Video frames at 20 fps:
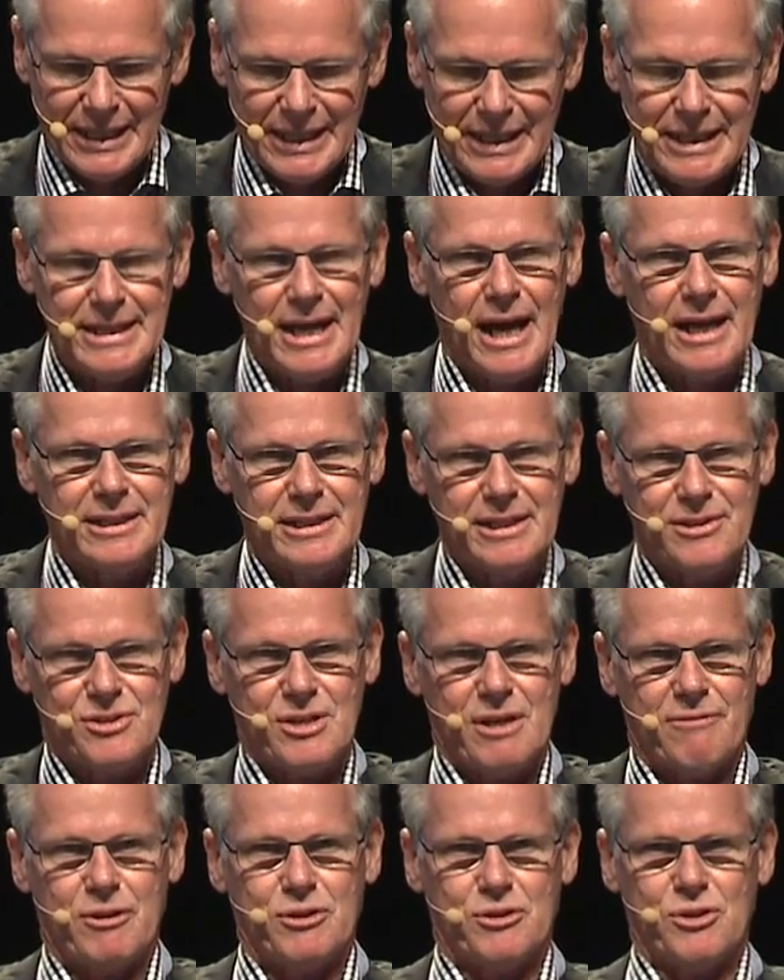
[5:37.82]
in
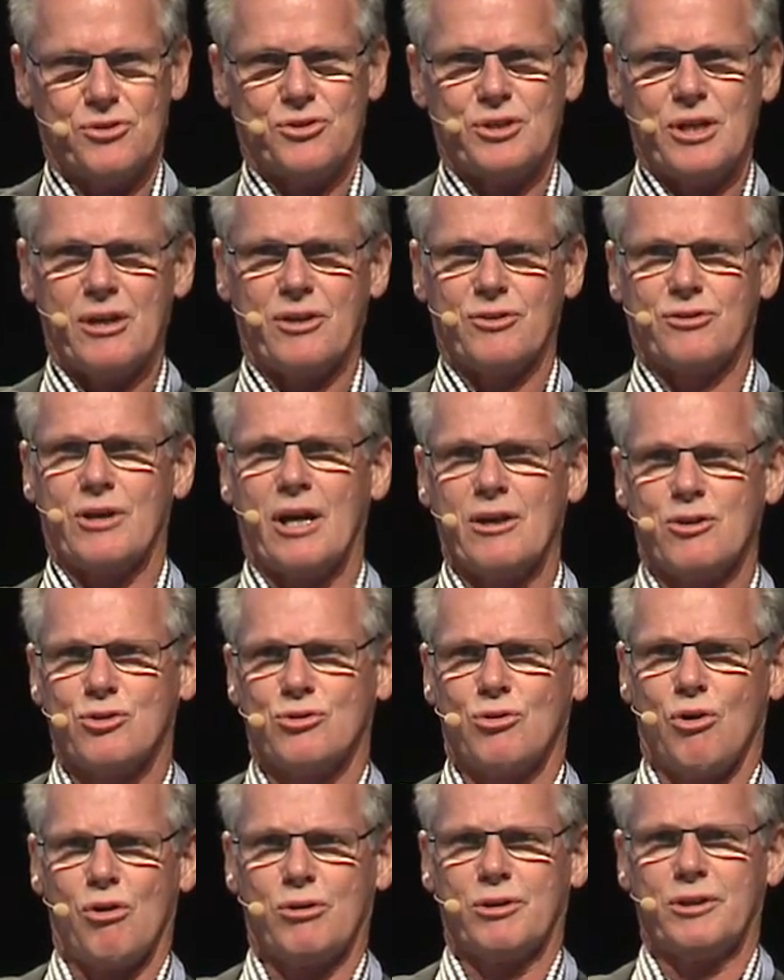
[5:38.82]
1976, I
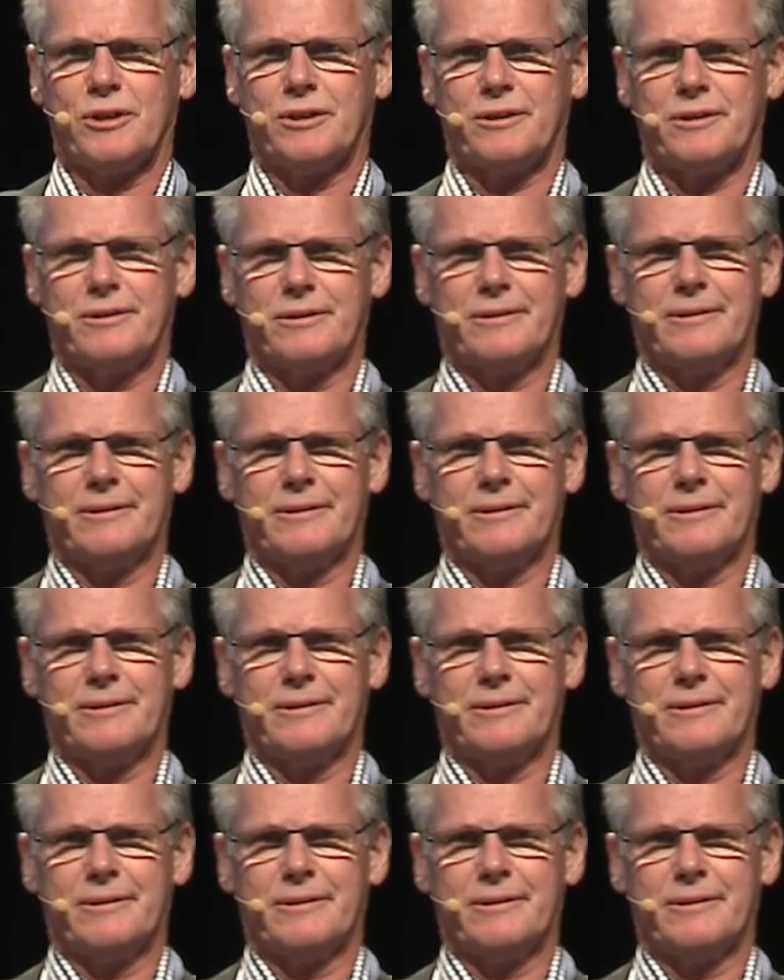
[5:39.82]
started